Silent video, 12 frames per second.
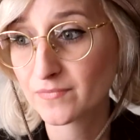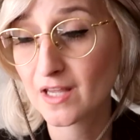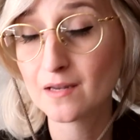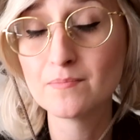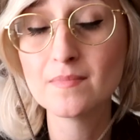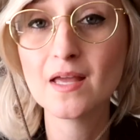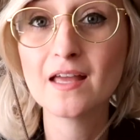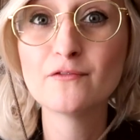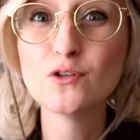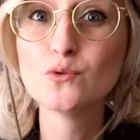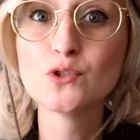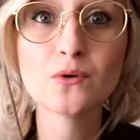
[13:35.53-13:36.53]
And
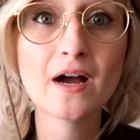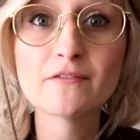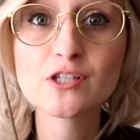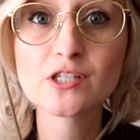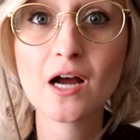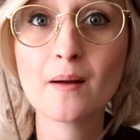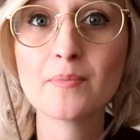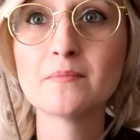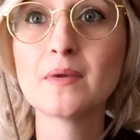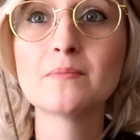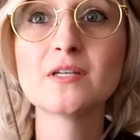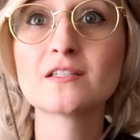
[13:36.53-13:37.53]
if you do have a shop
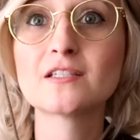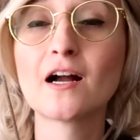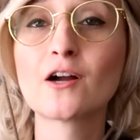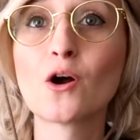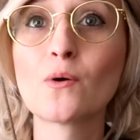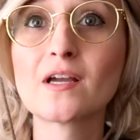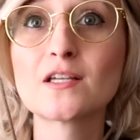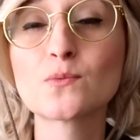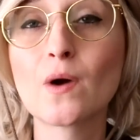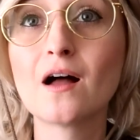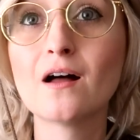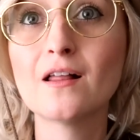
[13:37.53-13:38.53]
and maybe it's not going as
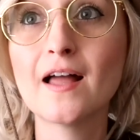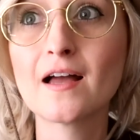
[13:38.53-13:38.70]
well